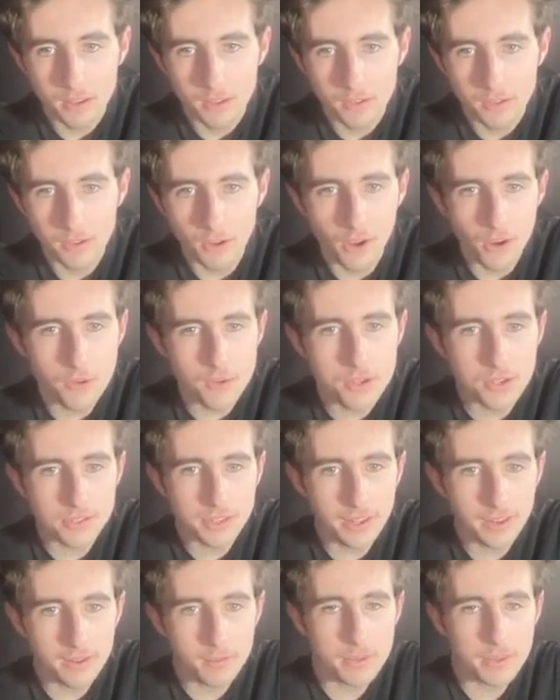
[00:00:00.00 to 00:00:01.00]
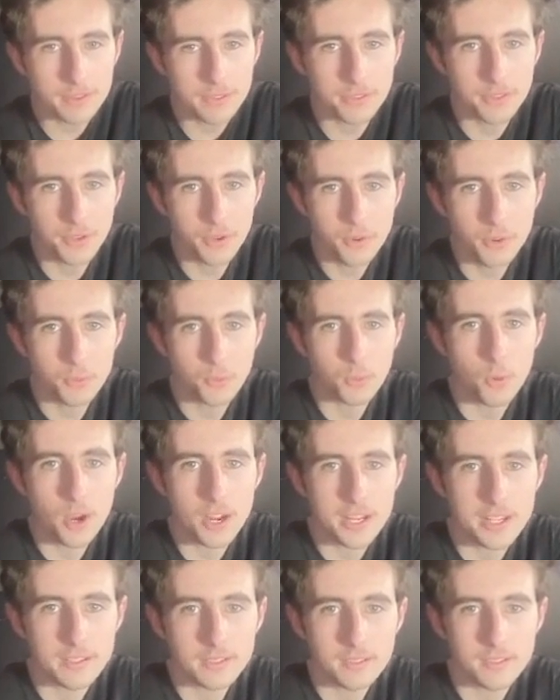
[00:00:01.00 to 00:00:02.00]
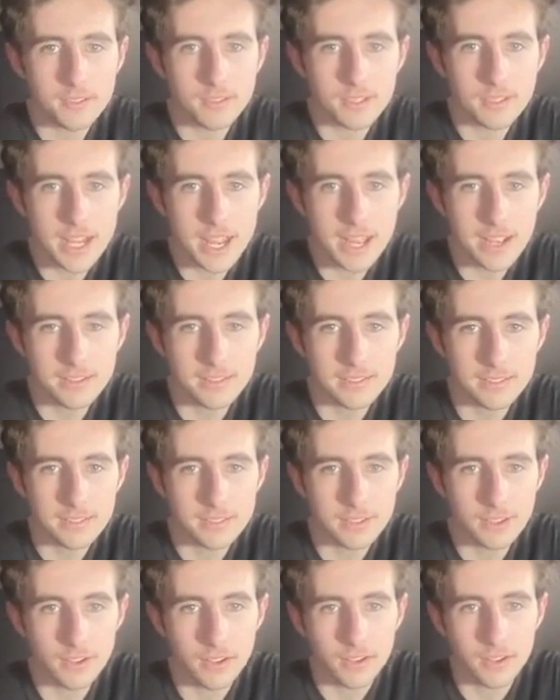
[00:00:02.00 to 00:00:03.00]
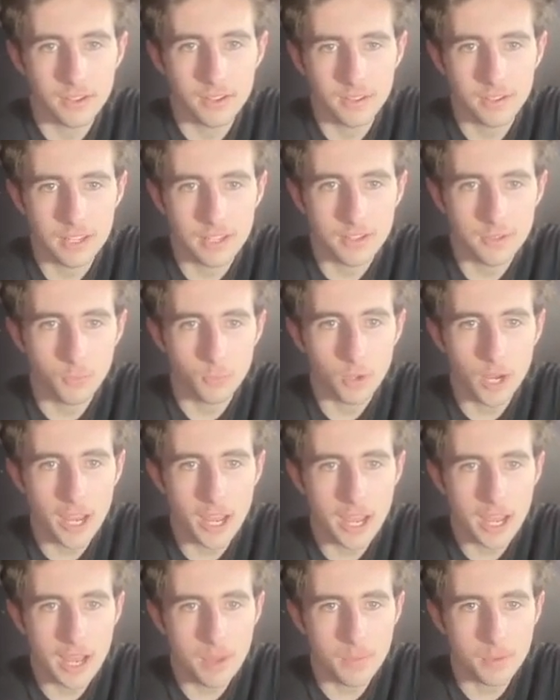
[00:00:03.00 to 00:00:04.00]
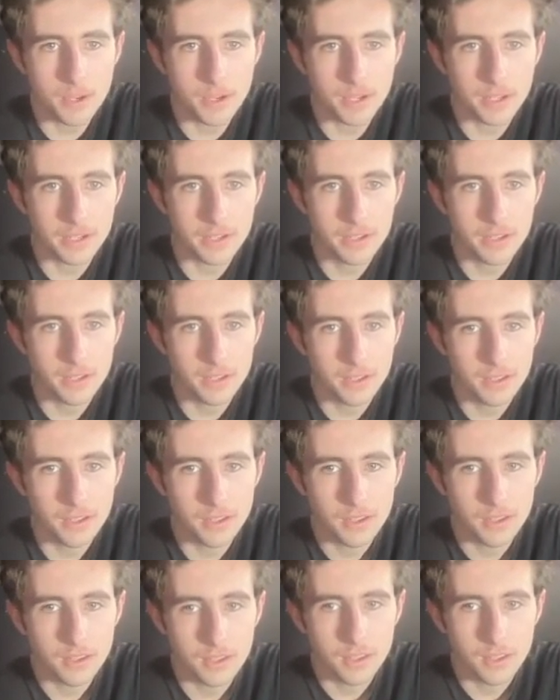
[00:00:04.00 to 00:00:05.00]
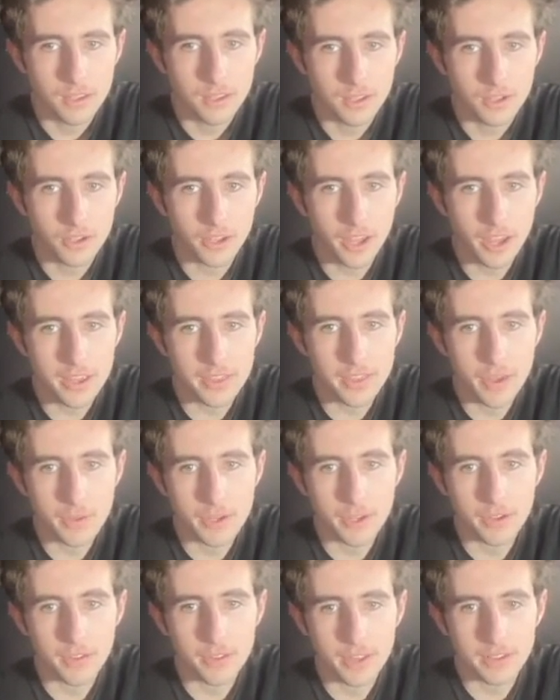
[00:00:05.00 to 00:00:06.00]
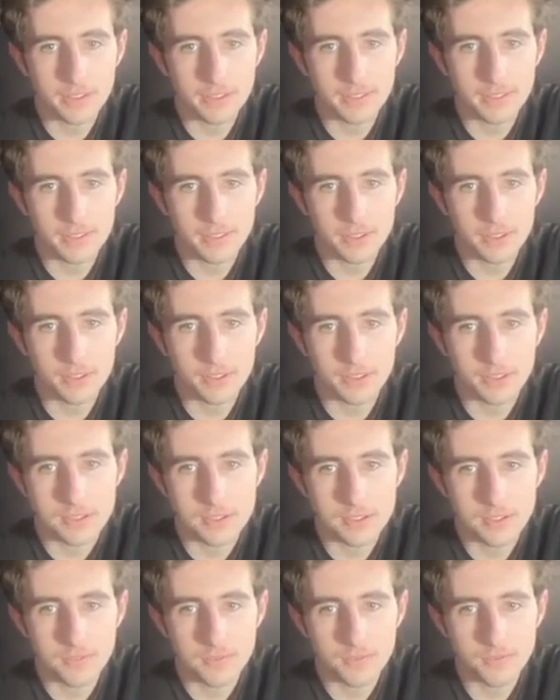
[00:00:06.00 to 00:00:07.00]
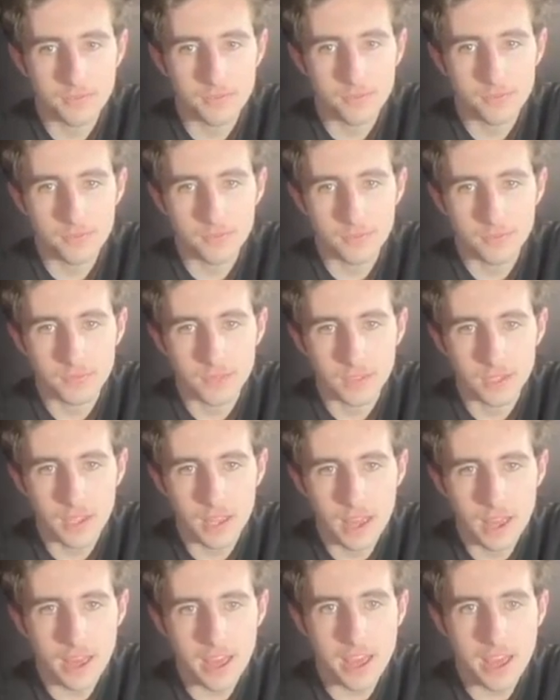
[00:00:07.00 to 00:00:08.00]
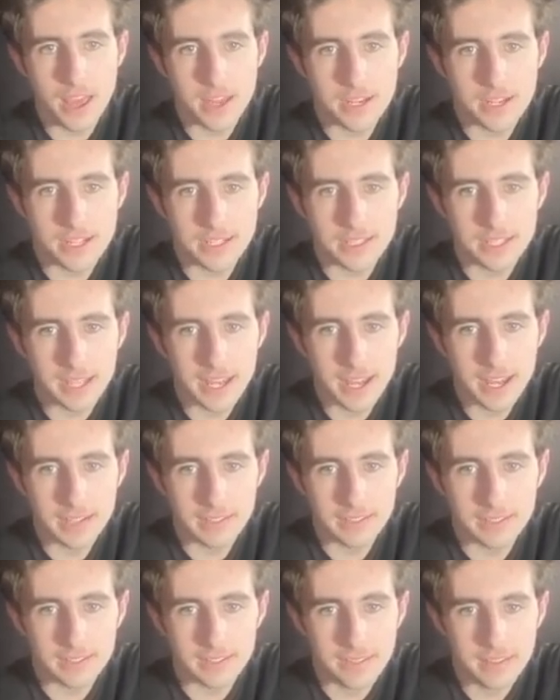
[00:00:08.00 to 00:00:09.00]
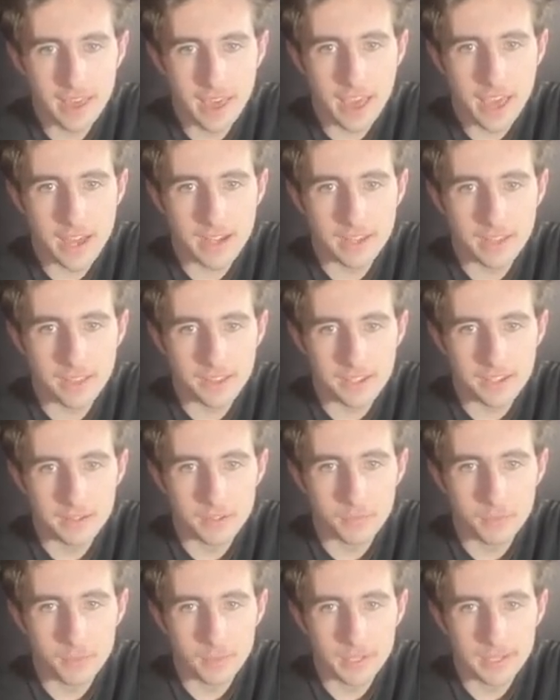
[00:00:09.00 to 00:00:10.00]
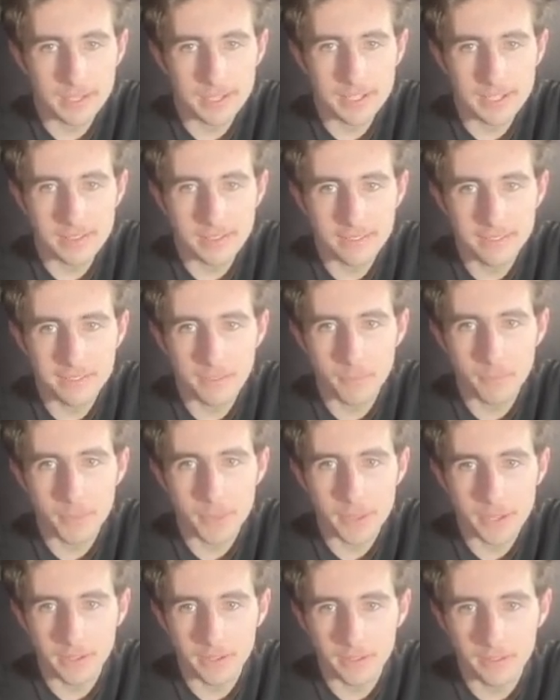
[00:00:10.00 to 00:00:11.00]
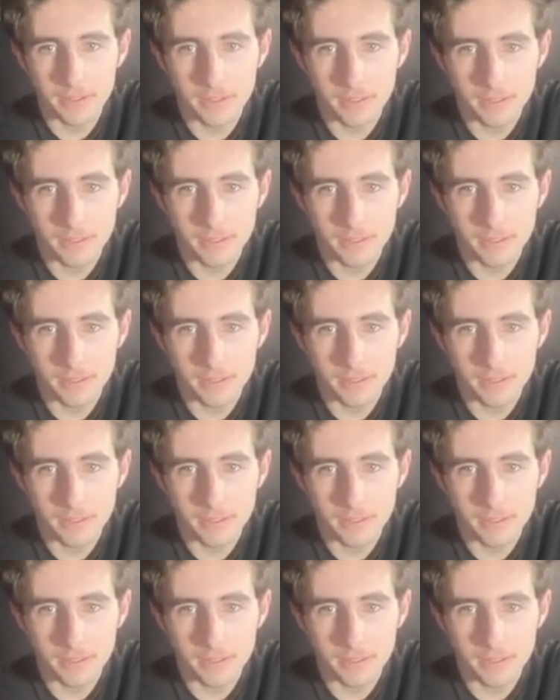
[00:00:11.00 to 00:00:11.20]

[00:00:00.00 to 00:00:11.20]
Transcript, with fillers: No, you're telling me there's no white text in where am I? Okay, there we go. That's good. Any text, anything, please, something.